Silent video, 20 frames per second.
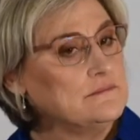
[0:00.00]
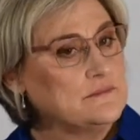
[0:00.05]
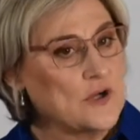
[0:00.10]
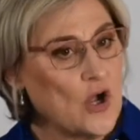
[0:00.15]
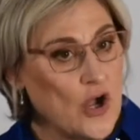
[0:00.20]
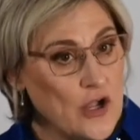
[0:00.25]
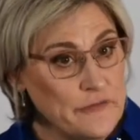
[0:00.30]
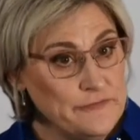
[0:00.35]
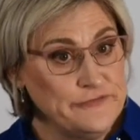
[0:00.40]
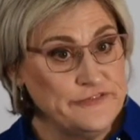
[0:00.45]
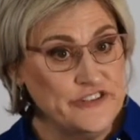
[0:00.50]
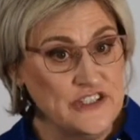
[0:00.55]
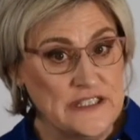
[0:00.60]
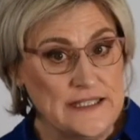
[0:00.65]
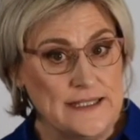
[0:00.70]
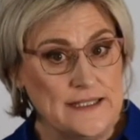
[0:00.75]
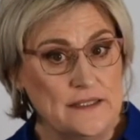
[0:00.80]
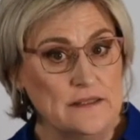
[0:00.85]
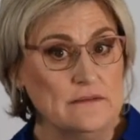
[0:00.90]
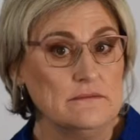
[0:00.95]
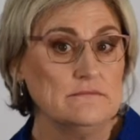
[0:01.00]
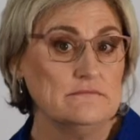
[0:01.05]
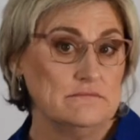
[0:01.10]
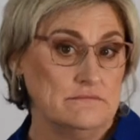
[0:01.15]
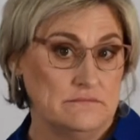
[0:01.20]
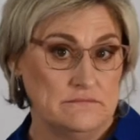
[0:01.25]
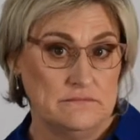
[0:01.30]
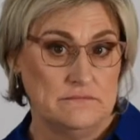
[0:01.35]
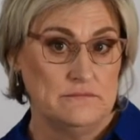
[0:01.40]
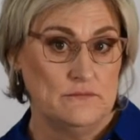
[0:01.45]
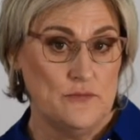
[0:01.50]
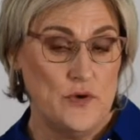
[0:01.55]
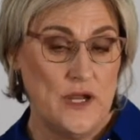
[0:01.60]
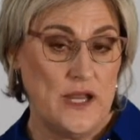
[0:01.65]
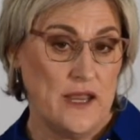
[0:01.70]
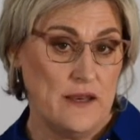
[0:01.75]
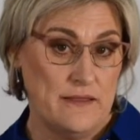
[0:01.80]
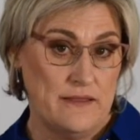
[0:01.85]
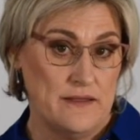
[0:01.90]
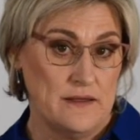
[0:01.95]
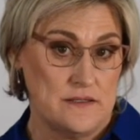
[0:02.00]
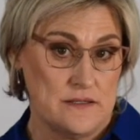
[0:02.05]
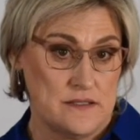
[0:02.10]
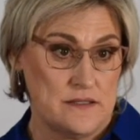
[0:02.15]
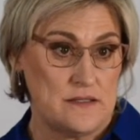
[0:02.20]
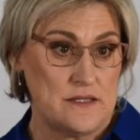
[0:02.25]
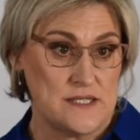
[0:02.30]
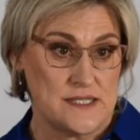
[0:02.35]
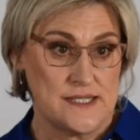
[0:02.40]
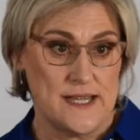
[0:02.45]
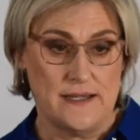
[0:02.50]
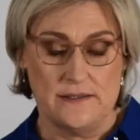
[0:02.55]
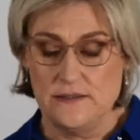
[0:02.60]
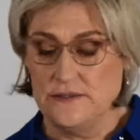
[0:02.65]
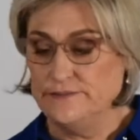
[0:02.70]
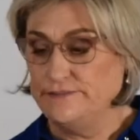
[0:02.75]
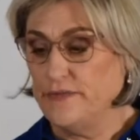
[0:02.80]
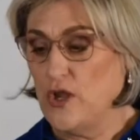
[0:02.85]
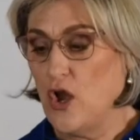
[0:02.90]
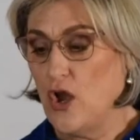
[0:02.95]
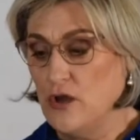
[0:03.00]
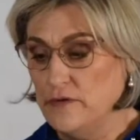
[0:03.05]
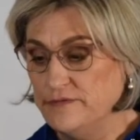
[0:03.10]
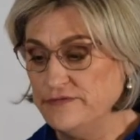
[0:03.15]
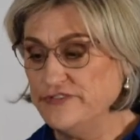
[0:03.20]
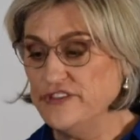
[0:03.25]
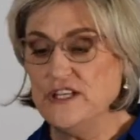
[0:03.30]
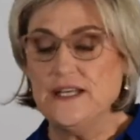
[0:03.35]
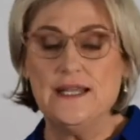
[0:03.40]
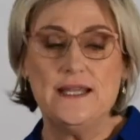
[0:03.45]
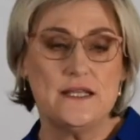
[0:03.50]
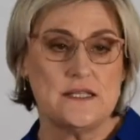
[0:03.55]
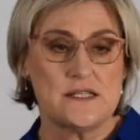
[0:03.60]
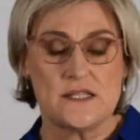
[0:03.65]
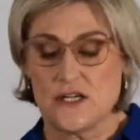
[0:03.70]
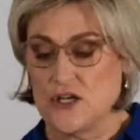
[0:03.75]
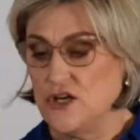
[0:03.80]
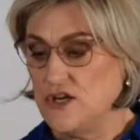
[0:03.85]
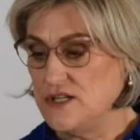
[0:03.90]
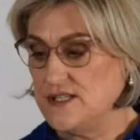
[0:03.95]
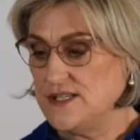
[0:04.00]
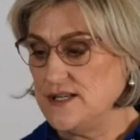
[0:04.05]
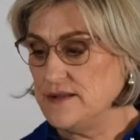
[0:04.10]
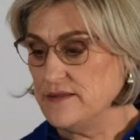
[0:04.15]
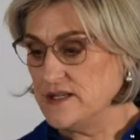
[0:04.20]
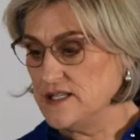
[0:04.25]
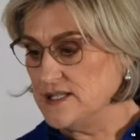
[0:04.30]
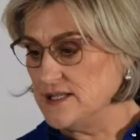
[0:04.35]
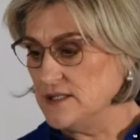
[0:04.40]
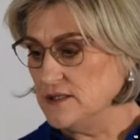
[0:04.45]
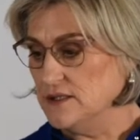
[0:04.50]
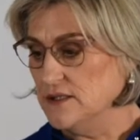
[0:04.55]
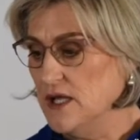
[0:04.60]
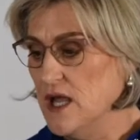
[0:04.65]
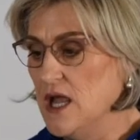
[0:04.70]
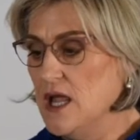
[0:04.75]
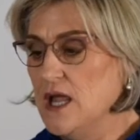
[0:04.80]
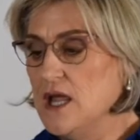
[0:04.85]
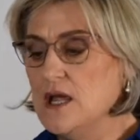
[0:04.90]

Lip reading: Hopefully we get the sale. Hopefully it's closing the deal.